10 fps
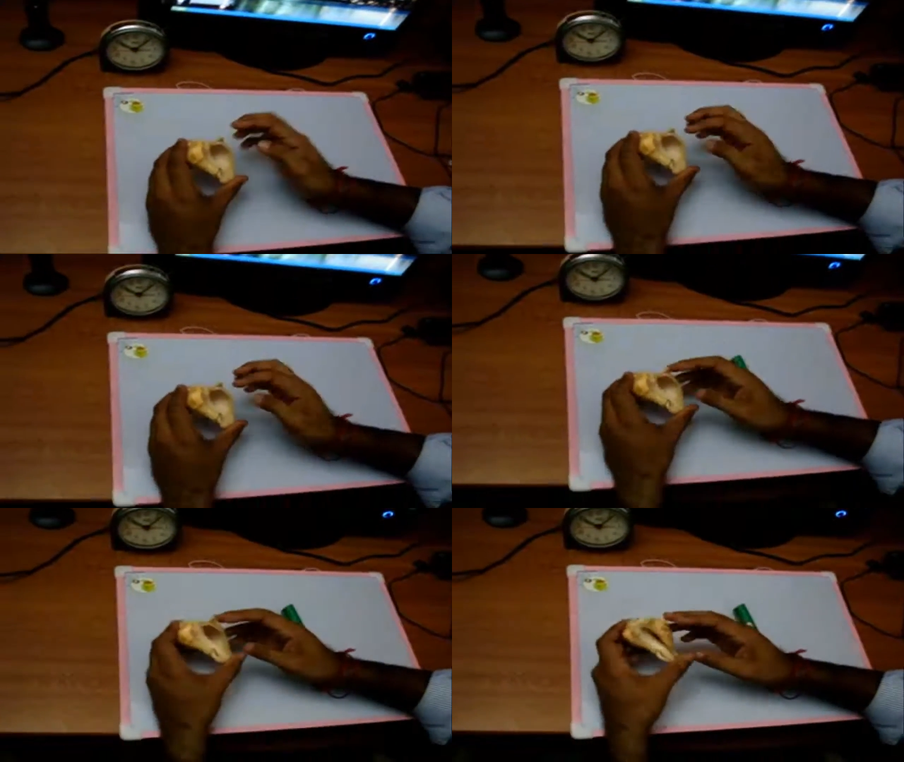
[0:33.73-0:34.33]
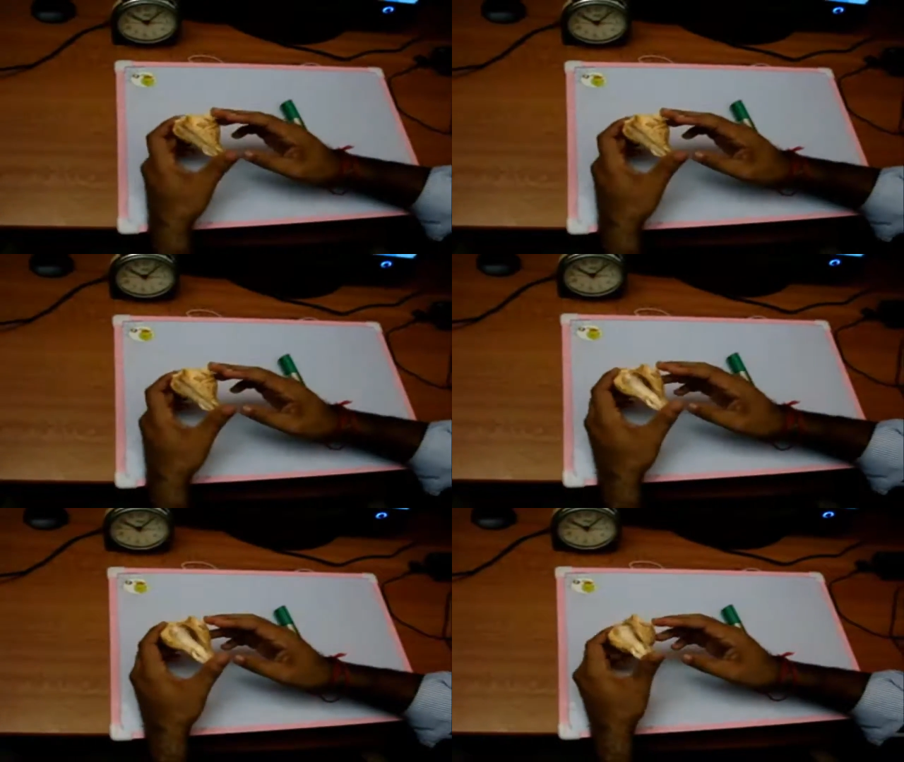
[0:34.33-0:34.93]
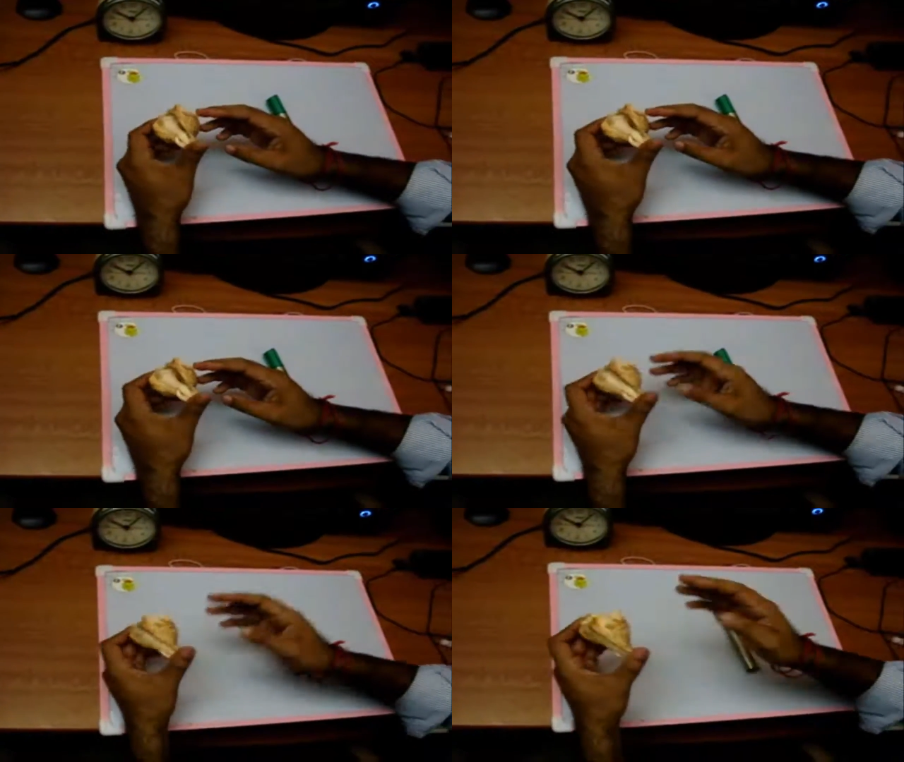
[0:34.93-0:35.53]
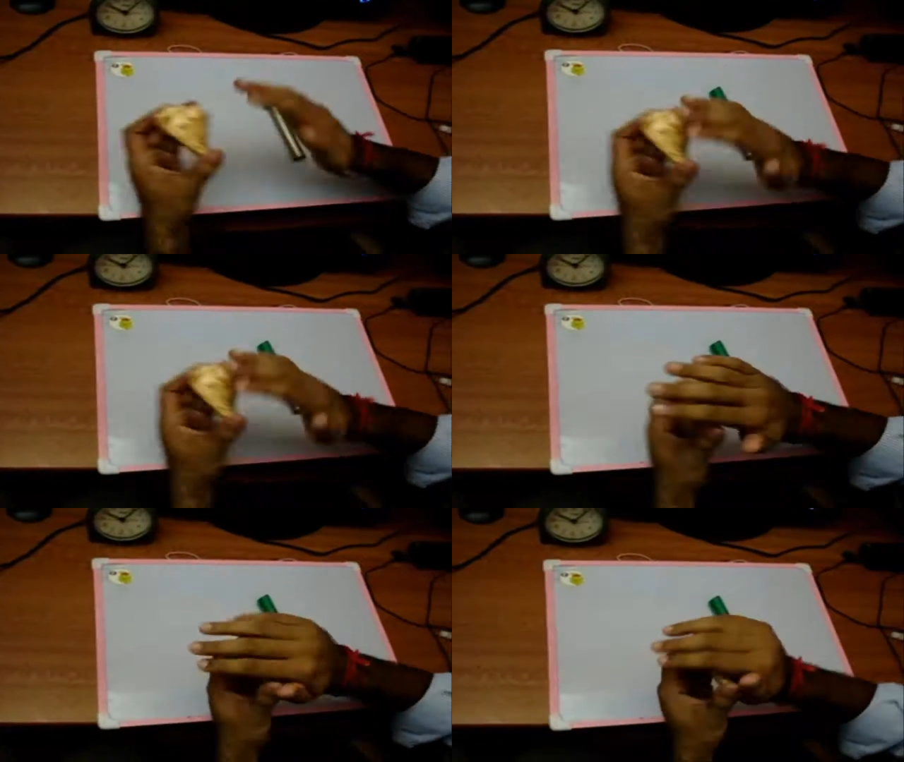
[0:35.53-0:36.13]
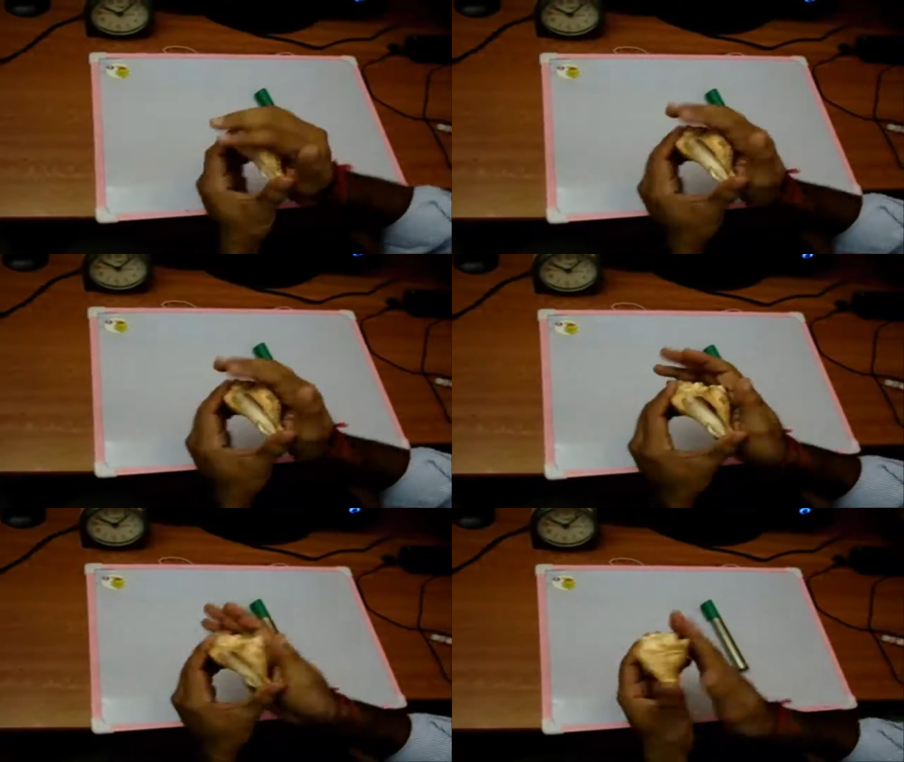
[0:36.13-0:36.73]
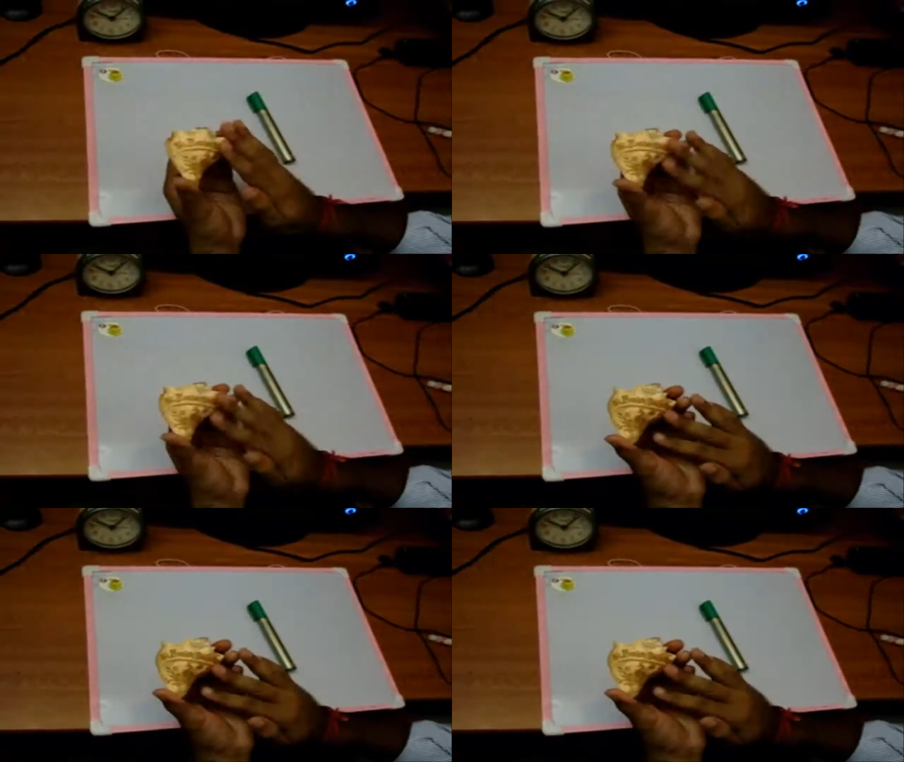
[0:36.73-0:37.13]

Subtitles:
Nobody's mouth can be seen.